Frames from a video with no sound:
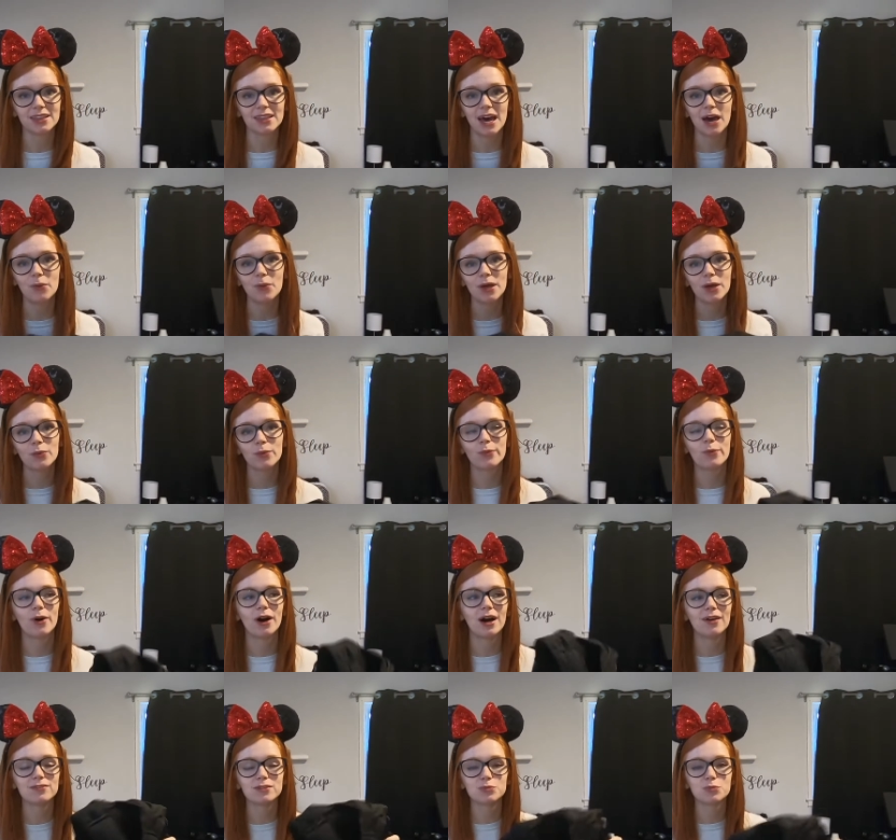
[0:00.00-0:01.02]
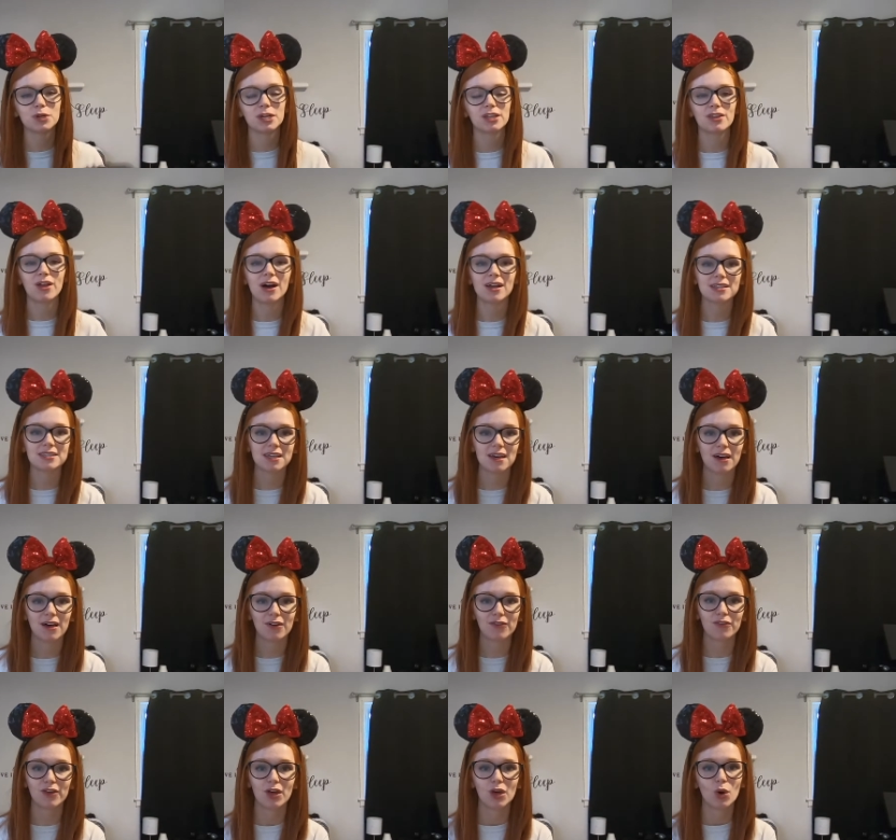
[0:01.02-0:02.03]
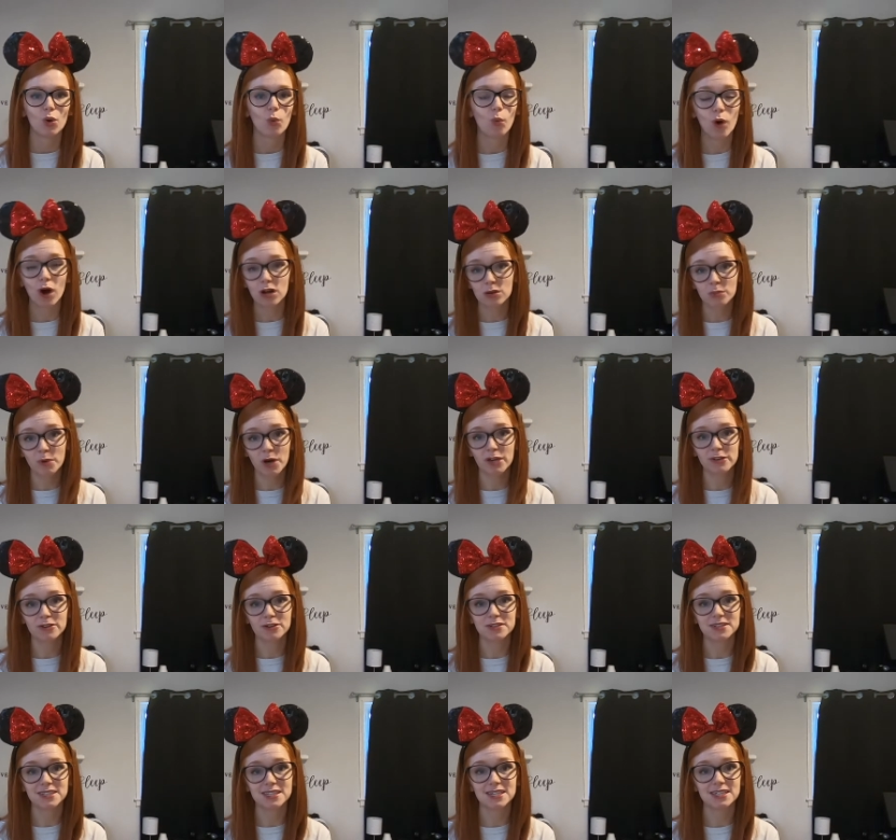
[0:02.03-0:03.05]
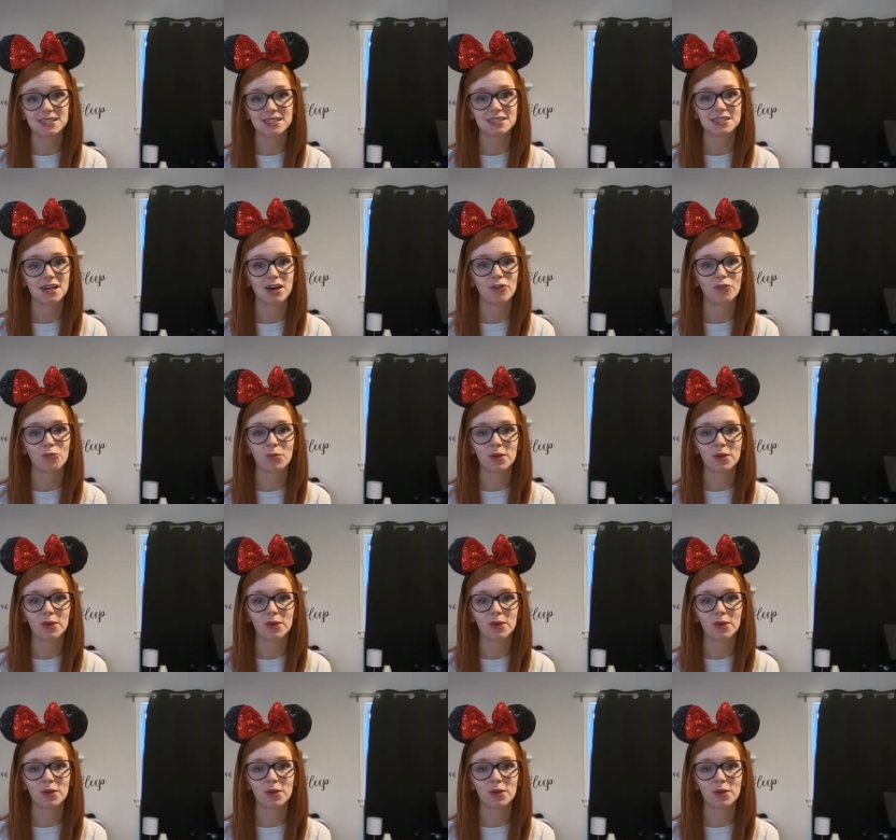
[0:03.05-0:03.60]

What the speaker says: That way we won't have to bring lots of water bottles and stuff,